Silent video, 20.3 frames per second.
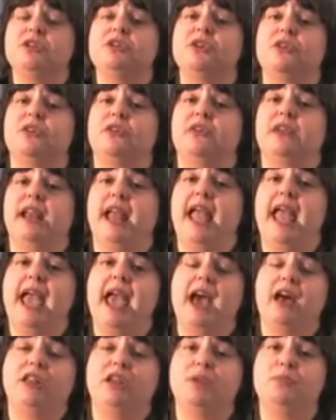So they're
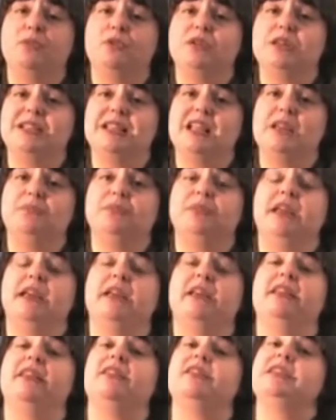inhaling more
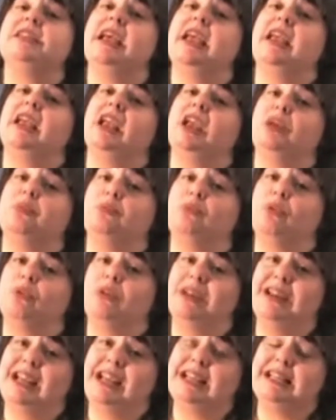deeply, they're taking in
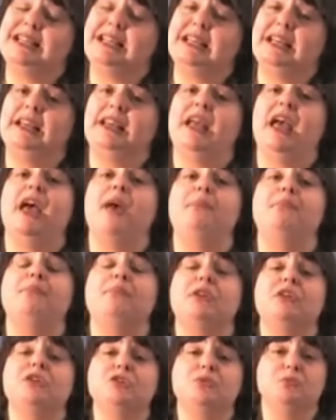more nicotine
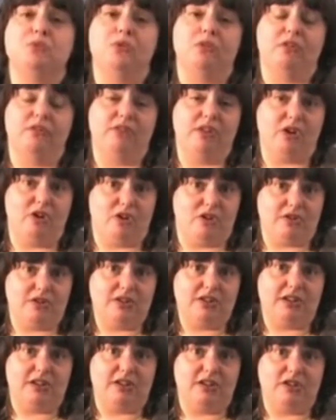and much more of the
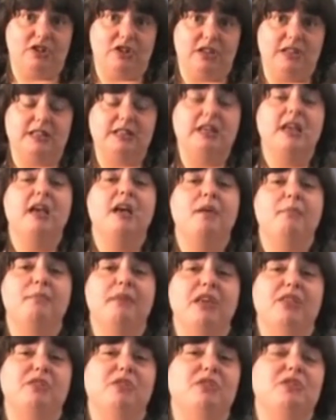carcinogens.
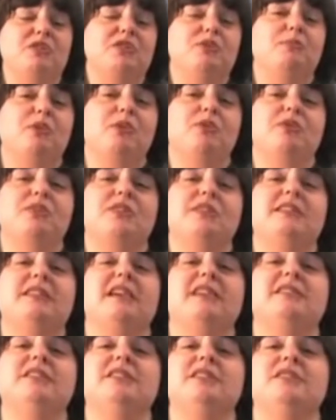Menthol smokers
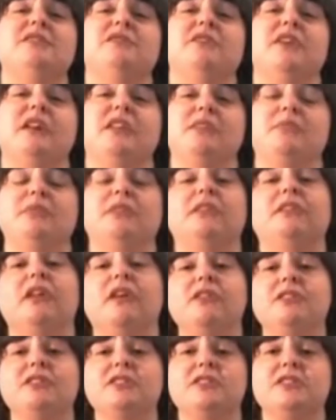tend to develop
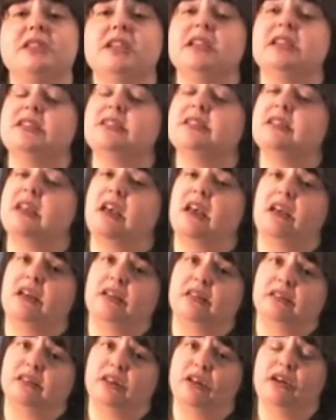lung disease,
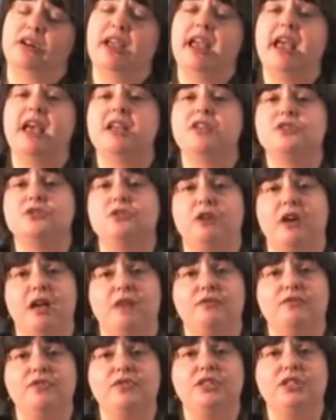lung cancer, or
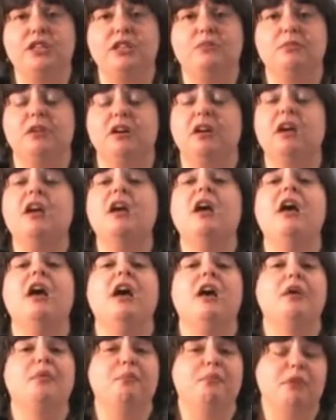
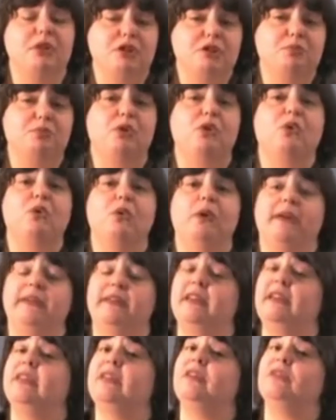emphysema much more
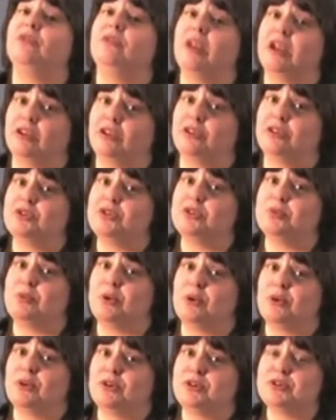quickly than regular
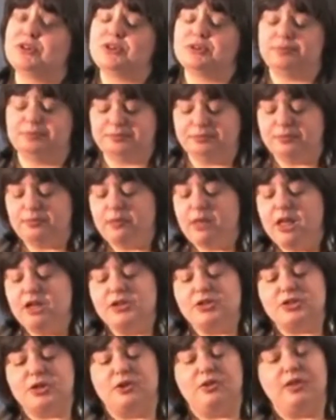smokers.
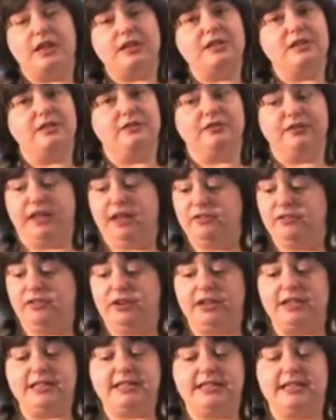So that's the
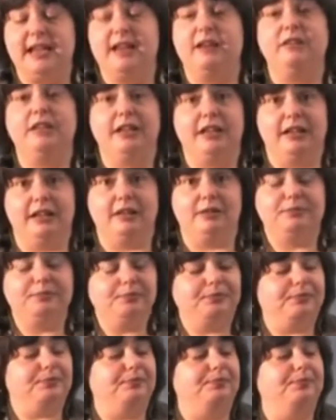flavorings down here.